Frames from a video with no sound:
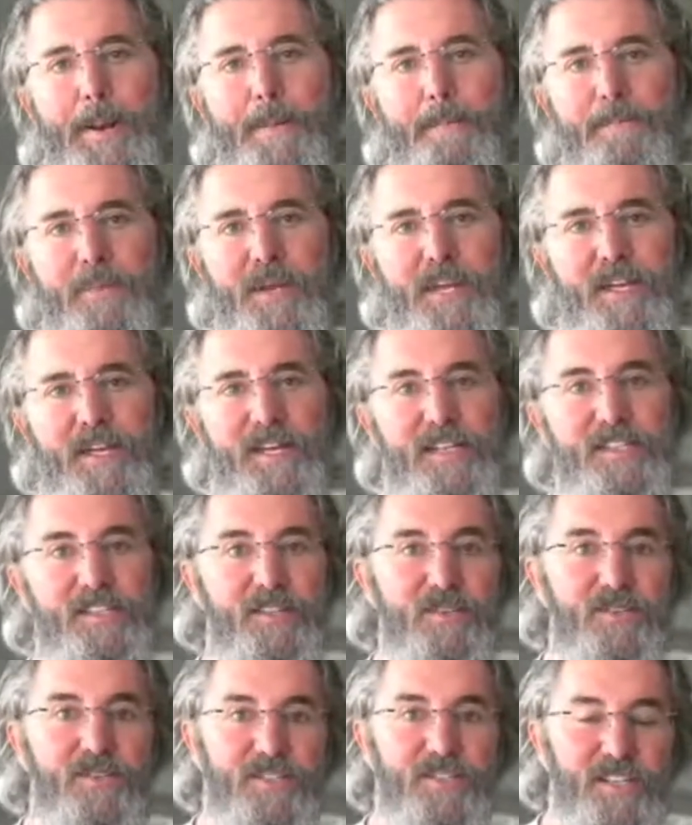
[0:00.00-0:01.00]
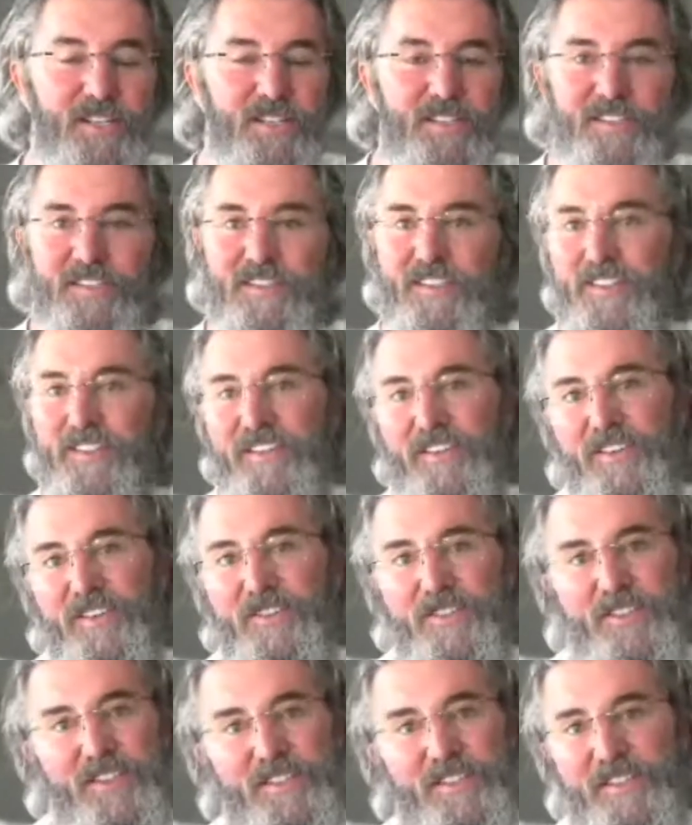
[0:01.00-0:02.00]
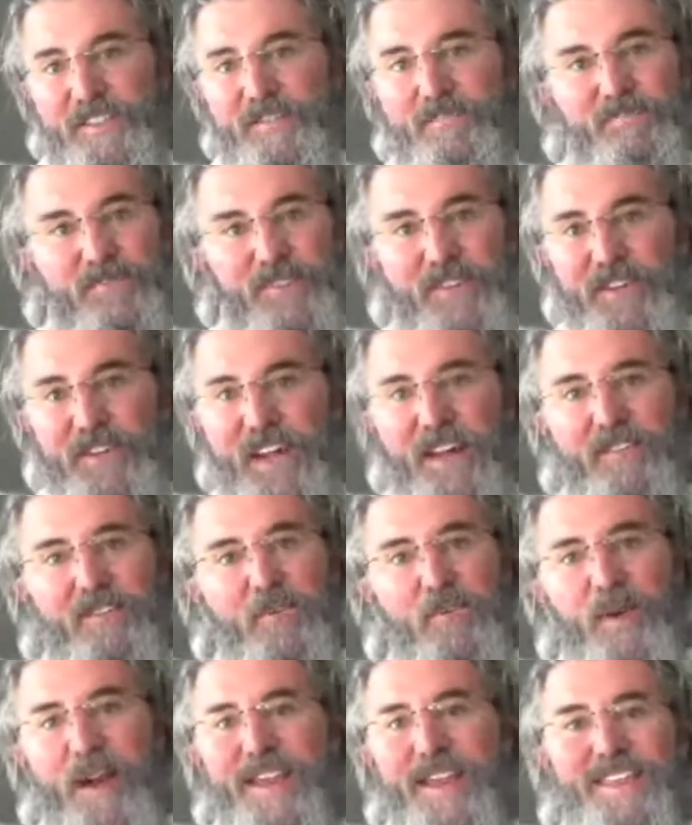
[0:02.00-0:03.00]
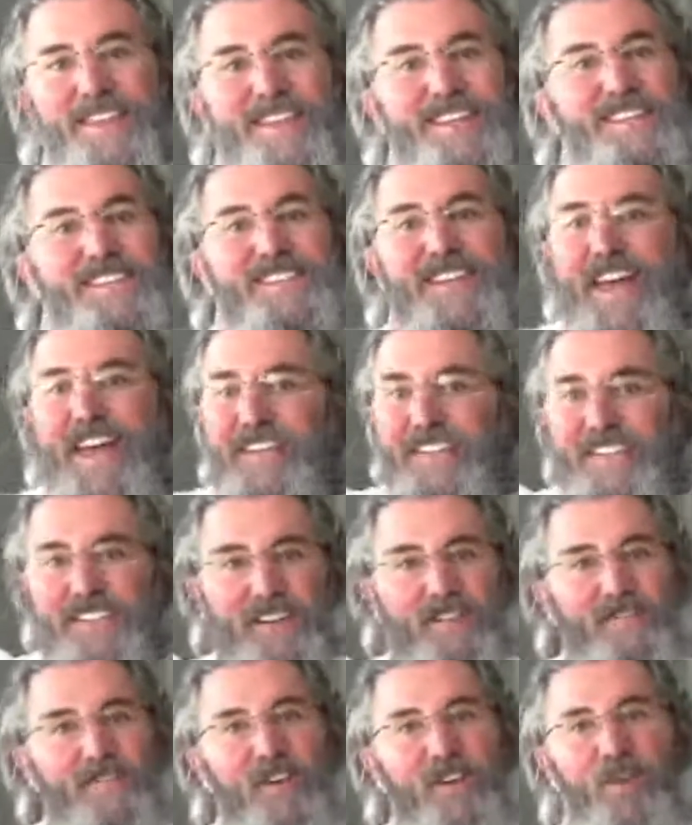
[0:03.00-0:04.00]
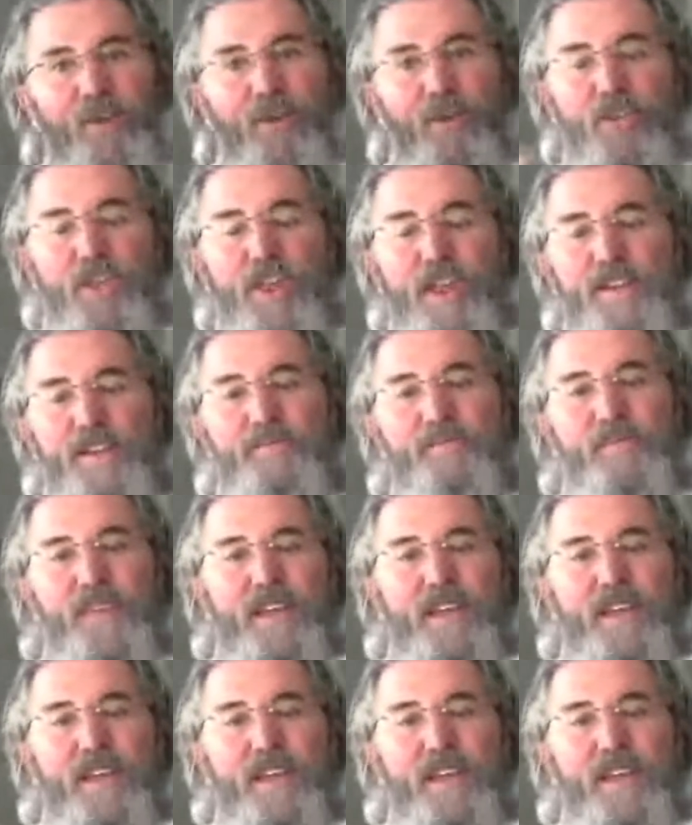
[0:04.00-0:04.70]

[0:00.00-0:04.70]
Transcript: Because you just gave away the zest of the whole thing.